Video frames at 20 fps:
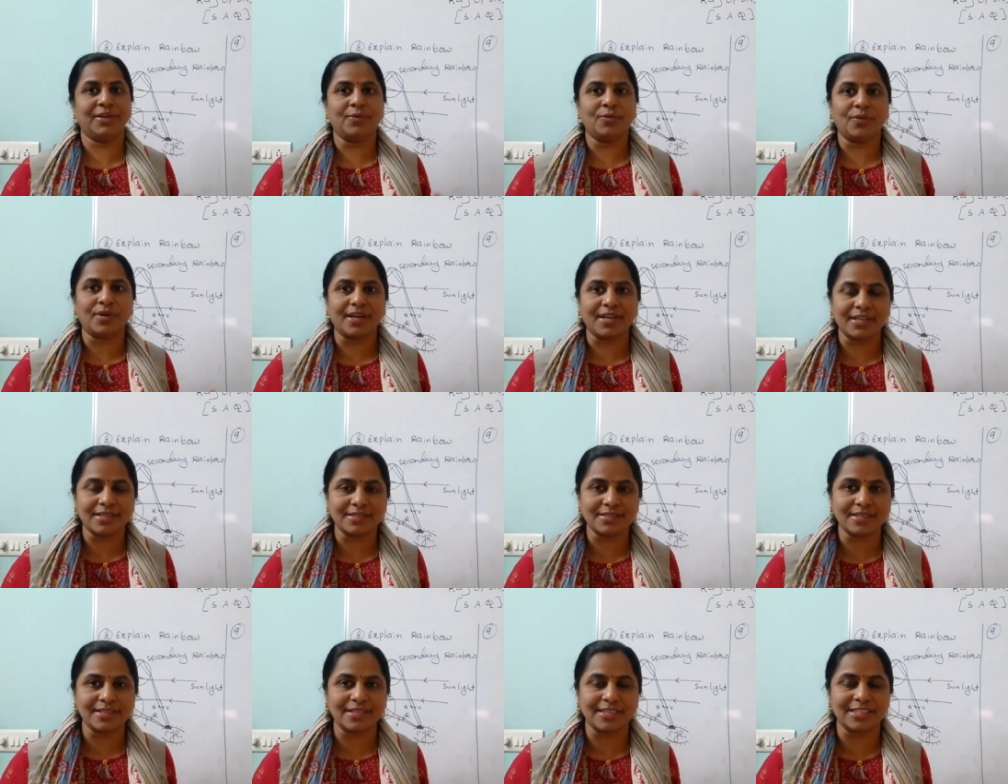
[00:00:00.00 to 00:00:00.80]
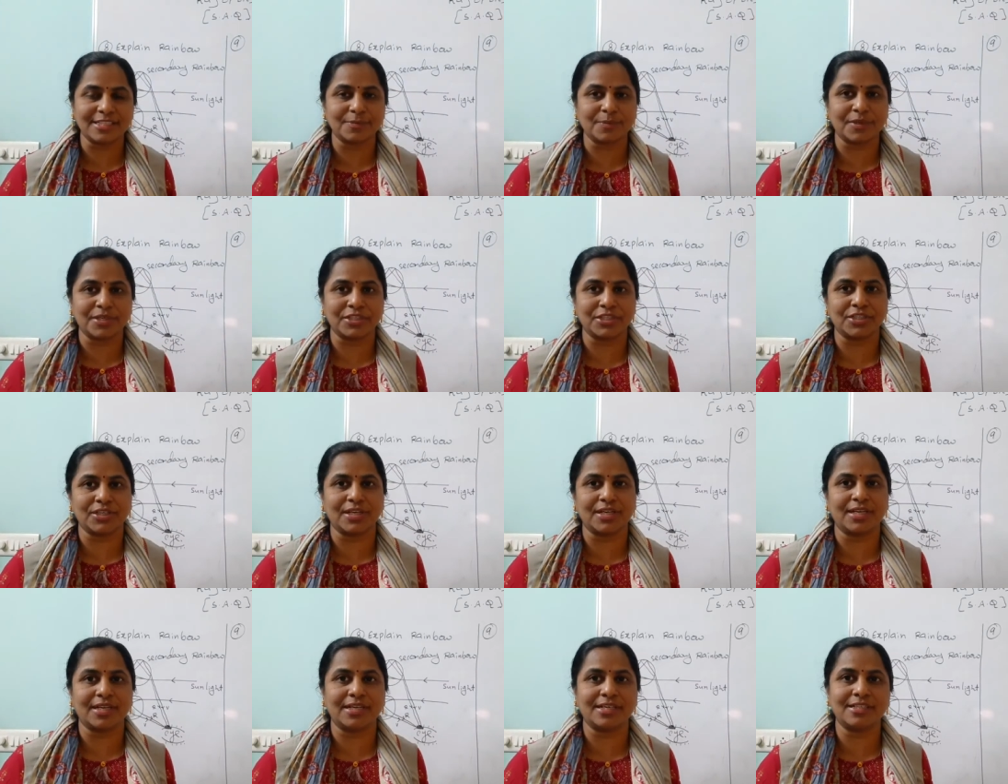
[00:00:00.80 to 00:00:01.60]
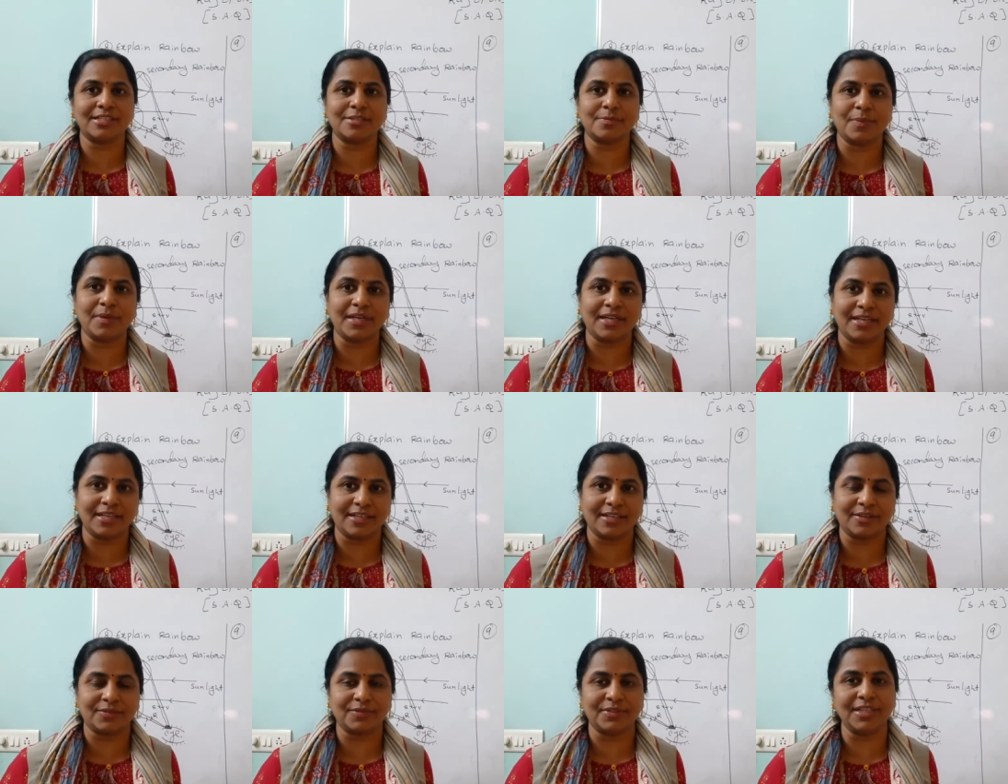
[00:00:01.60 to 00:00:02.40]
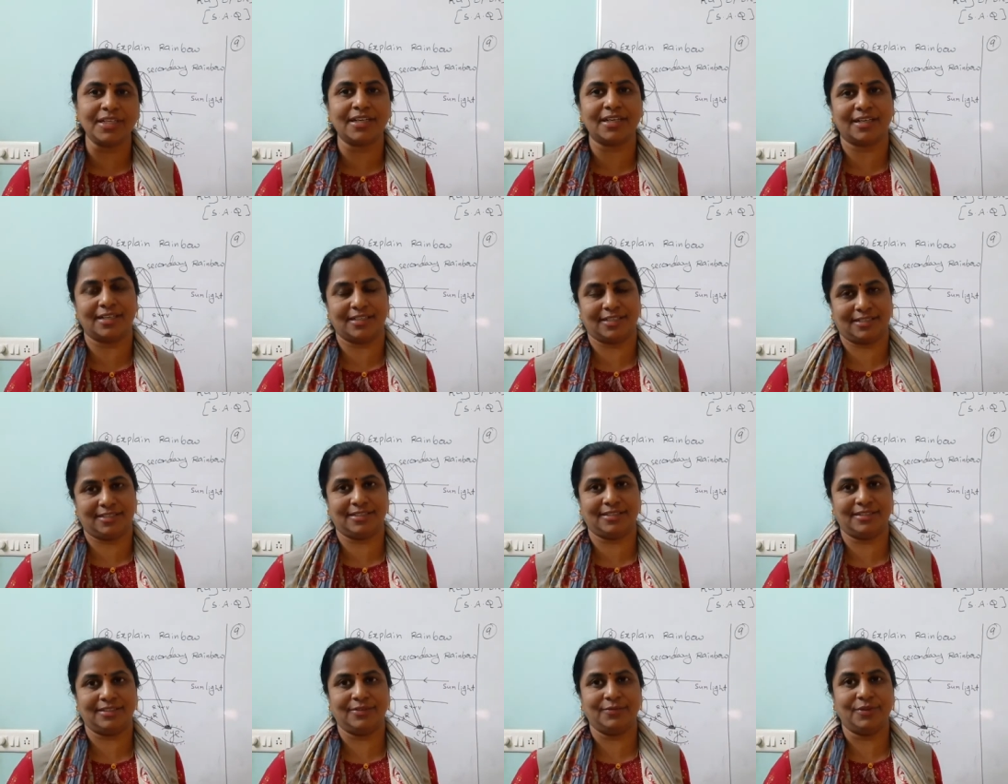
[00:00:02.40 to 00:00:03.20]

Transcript: What is the dispersion? Splitting of the colors.